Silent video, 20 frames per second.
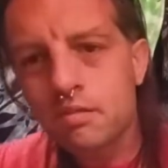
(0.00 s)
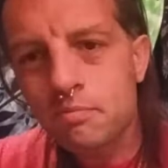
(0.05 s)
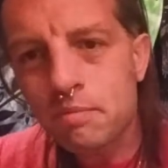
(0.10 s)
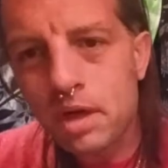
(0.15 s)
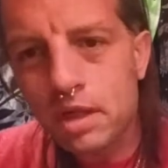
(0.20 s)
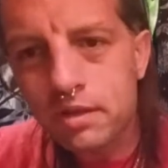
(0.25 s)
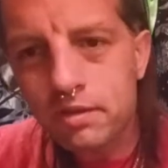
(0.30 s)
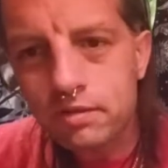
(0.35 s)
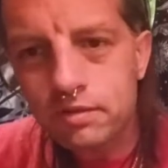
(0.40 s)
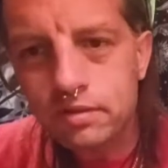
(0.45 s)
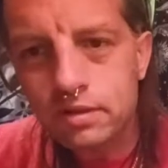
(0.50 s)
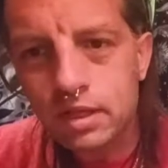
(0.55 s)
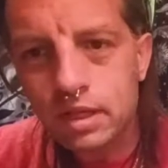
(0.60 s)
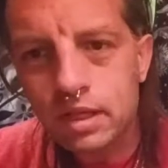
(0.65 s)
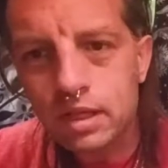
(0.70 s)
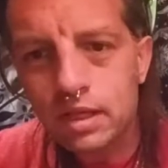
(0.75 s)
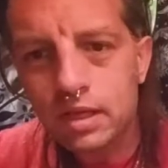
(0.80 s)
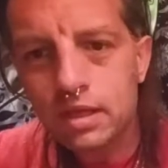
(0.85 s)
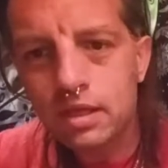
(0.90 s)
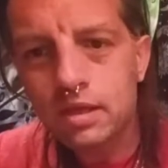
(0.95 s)
Mother's
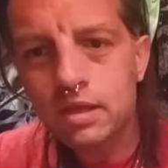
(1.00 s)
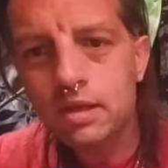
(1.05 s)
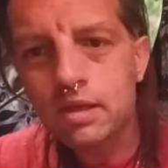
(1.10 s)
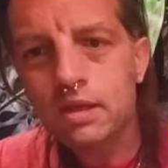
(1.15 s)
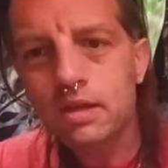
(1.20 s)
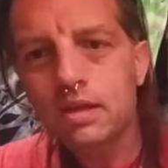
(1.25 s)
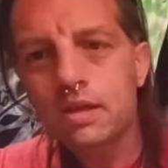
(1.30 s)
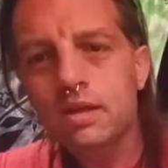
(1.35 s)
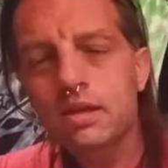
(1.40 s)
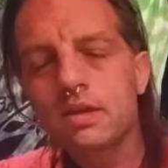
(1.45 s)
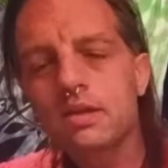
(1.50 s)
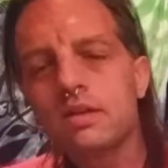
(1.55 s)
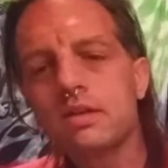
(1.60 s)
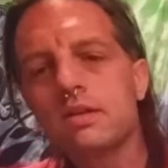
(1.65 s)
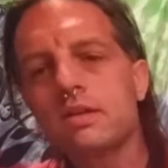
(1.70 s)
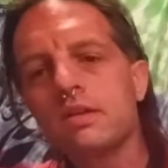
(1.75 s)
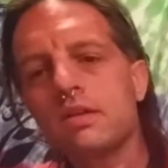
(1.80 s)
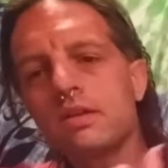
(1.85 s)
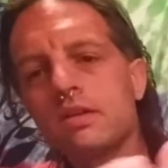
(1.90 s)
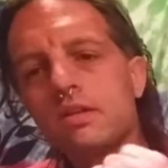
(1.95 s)
Day,
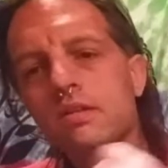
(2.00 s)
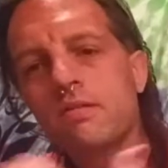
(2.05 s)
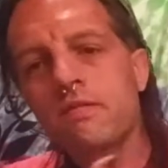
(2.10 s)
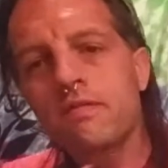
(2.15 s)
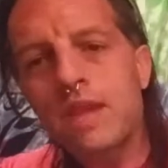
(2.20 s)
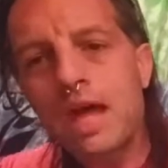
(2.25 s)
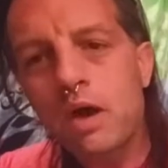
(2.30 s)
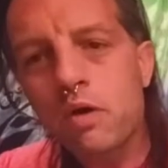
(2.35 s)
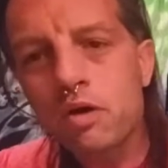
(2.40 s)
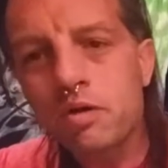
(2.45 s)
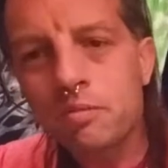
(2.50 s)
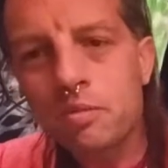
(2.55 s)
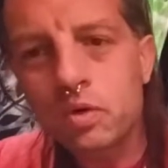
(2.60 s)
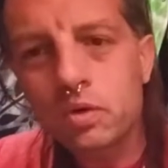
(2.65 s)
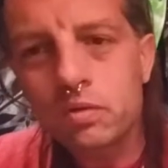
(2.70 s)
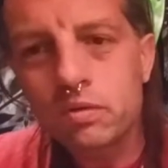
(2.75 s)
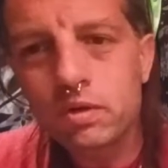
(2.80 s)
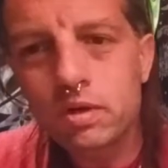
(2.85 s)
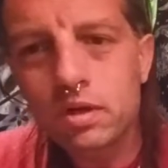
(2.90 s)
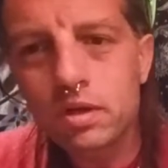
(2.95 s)
the flower
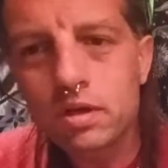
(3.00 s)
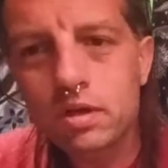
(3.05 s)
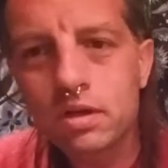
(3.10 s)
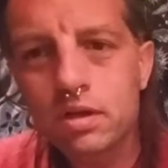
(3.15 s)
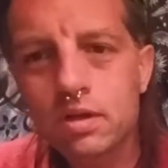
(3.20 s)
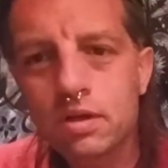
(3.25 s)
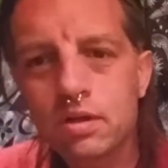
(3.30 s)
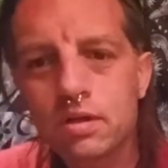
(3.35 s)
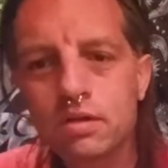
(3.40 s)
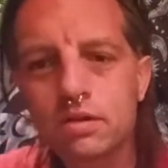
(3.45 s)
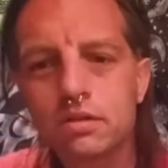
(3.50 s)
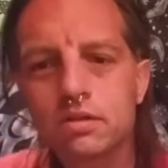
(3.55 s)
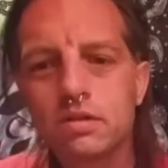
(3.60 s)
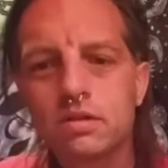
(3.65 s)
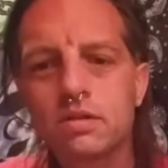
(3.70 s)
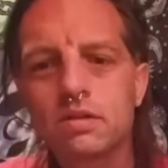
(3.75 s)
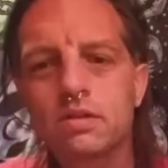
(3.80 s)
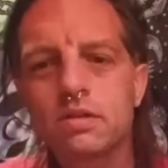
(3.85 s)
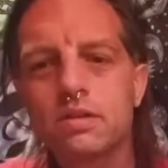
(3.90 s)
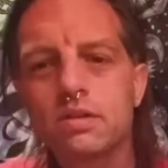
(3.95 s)
moon.
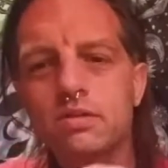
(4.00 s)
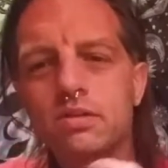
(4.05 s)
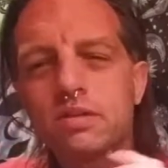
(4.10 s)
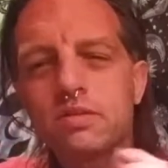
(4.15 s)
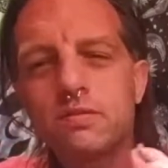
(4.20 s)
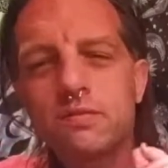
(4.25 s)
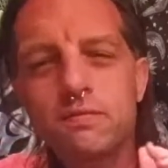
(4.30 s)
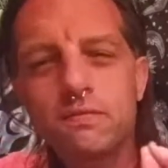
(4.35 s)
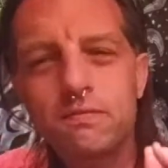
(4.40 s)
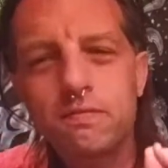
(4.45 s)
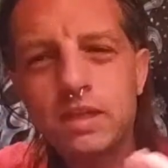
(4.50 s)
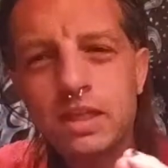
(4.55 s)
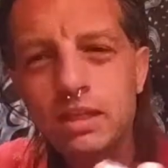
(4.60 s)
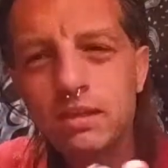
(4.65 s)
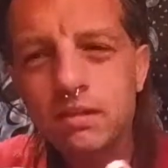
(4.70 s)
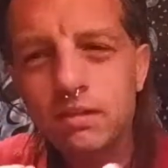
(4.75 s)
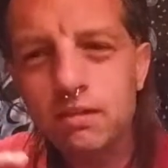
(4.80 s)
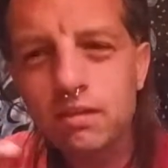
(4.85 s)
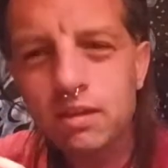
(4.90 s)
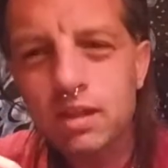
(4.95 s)
Just
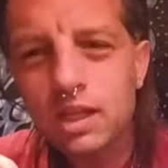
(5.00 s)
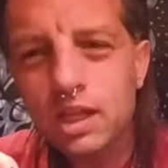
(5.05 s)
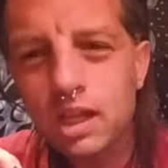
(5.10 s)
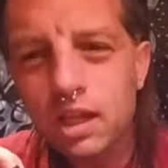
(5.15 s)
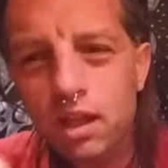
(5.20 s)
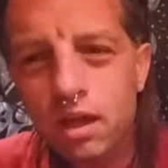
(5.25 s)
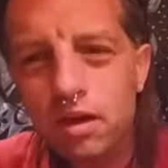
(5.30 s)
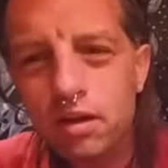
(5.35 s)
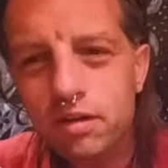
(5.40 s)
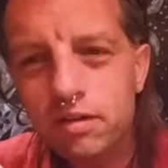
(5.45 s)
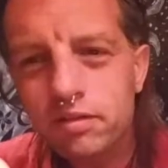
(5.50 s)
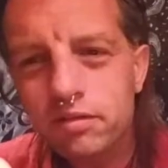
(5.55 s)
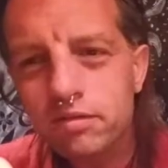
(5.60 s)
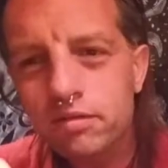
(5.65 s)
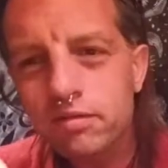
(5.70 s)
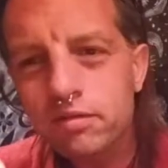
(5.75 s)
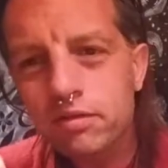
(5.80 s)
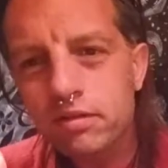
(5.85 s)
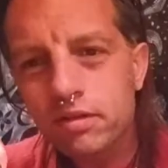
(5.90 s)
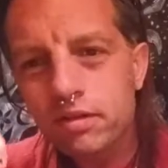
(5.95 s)
feel the love,
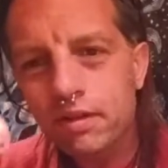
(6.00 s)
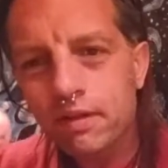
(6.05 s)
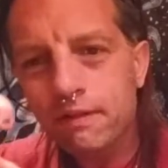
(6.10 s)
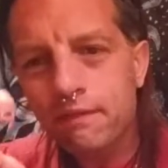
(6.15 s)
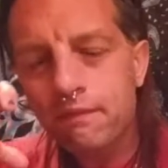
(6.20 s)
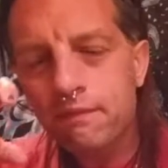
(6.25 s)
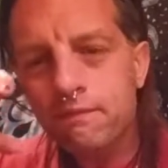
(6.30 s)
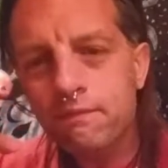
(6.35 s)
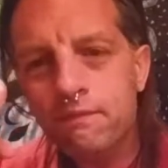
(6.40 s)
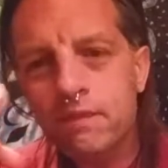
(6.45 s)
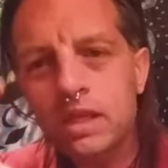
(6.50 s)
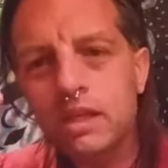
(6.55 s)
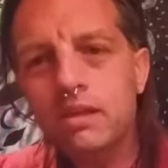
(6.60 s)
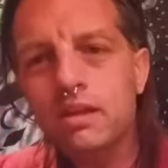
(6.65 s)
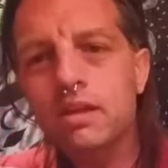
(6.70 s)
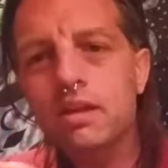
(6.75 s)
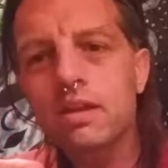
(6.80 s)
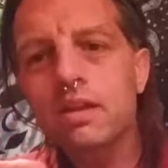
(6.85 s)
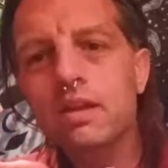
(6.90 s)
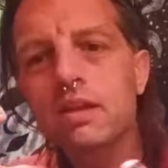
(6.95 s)

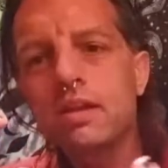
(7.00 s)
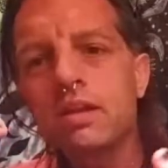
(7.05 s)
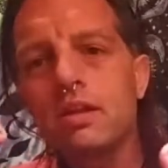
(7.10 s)
feel it.